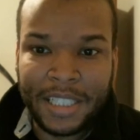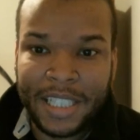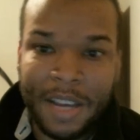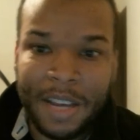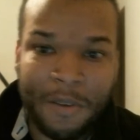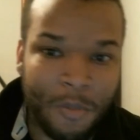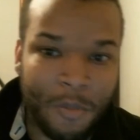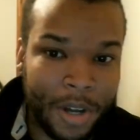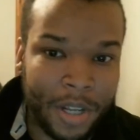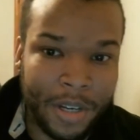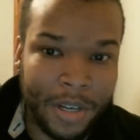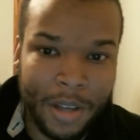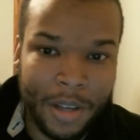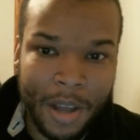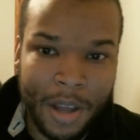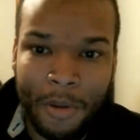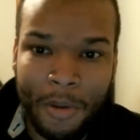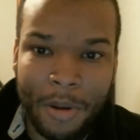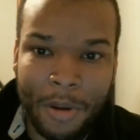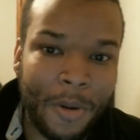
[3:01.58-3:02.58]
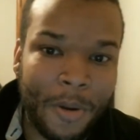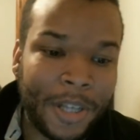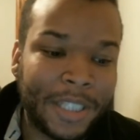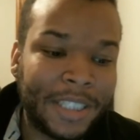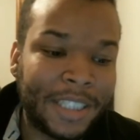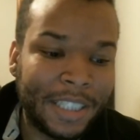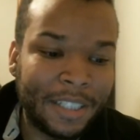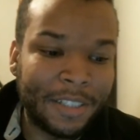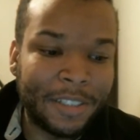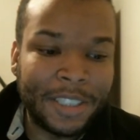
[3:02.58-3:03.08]
at
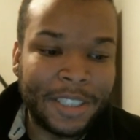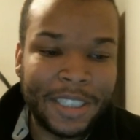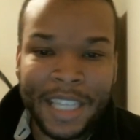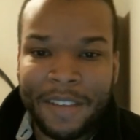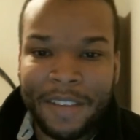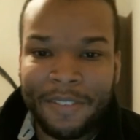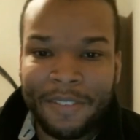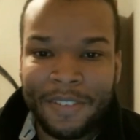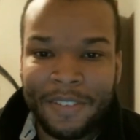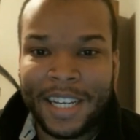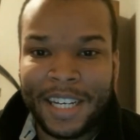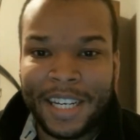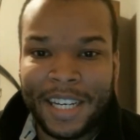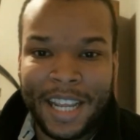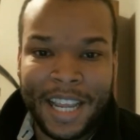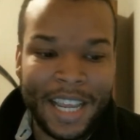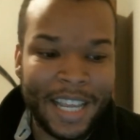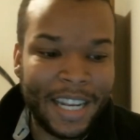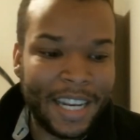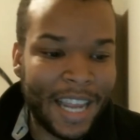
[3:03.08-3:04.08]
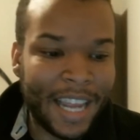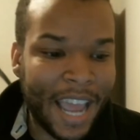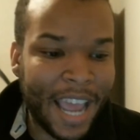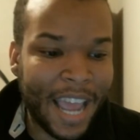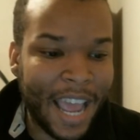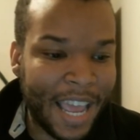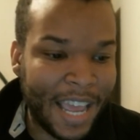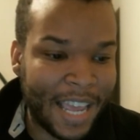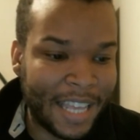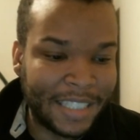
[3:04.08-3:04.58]
1.07. It
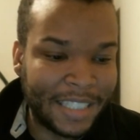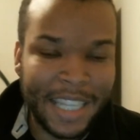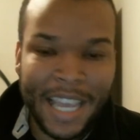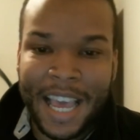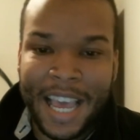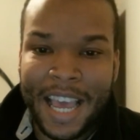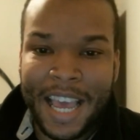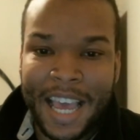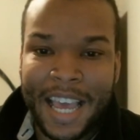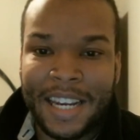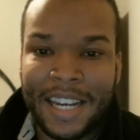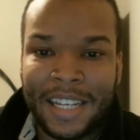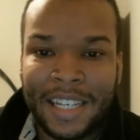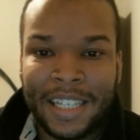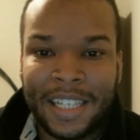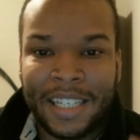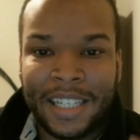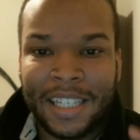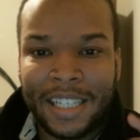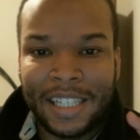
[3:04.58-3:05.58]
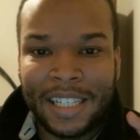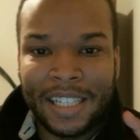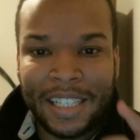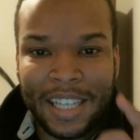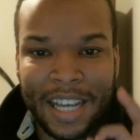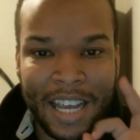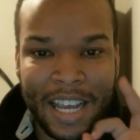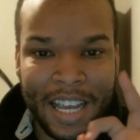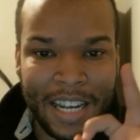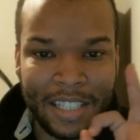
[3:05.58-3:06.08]
is
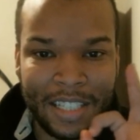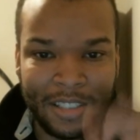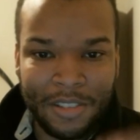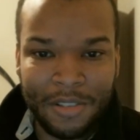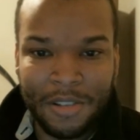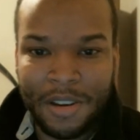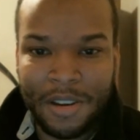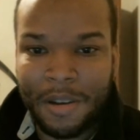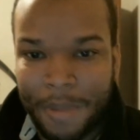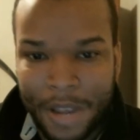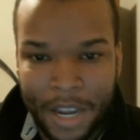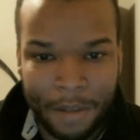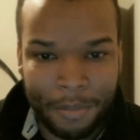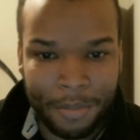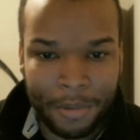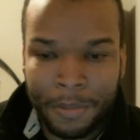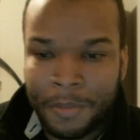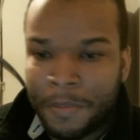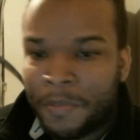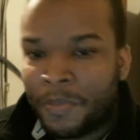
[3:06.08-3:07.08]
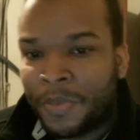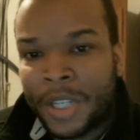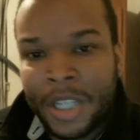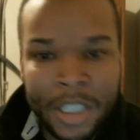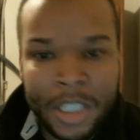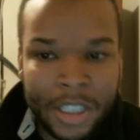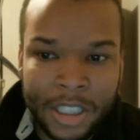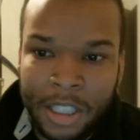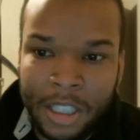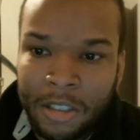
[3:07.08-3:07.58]
doing impeccable.
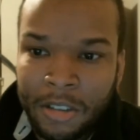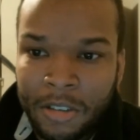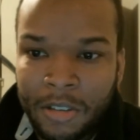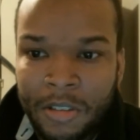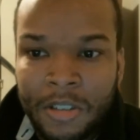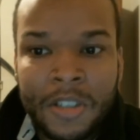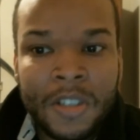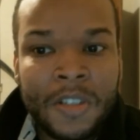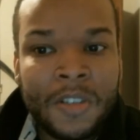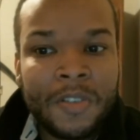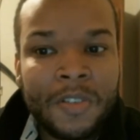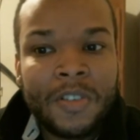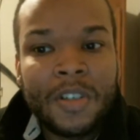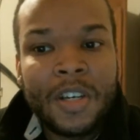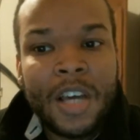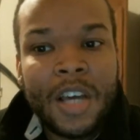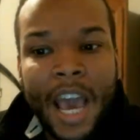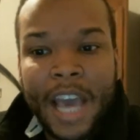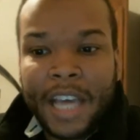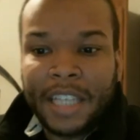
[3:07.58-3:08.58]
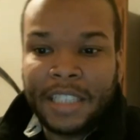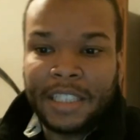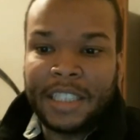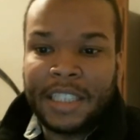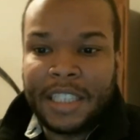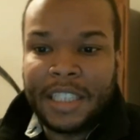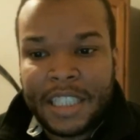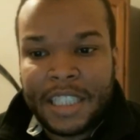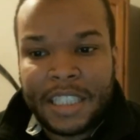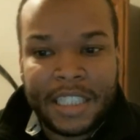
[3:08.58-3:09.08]
So as the
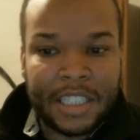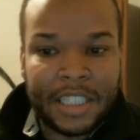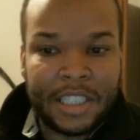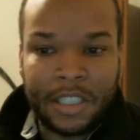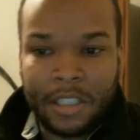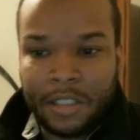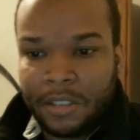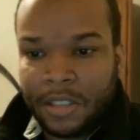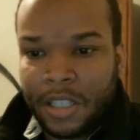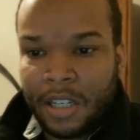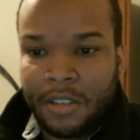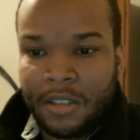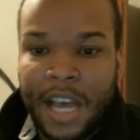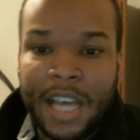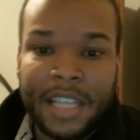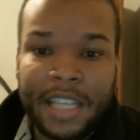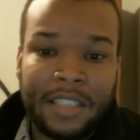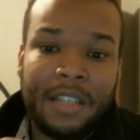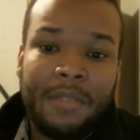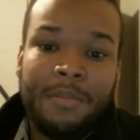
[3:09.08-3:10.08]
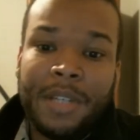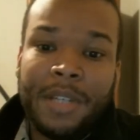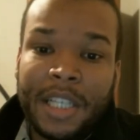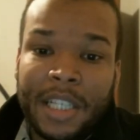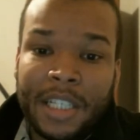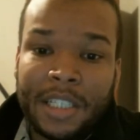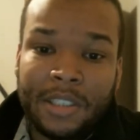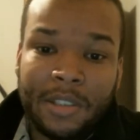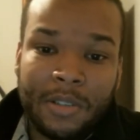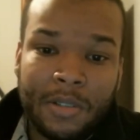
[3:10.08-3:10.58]
DC shows go, iZombie
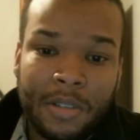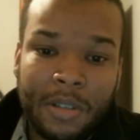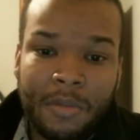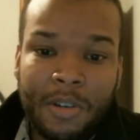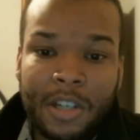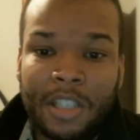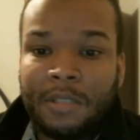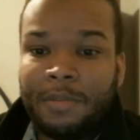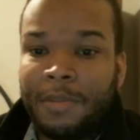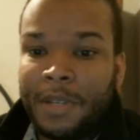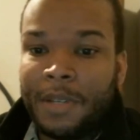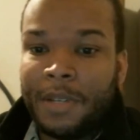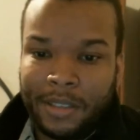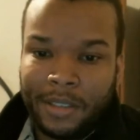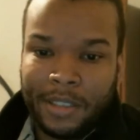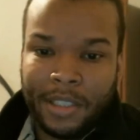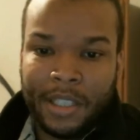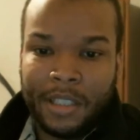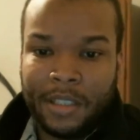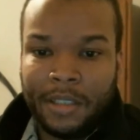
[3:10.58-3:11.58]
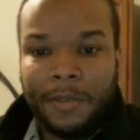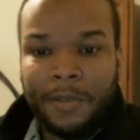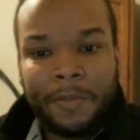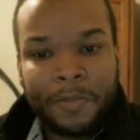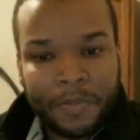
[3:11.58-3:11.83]
is doing the worst, but you know,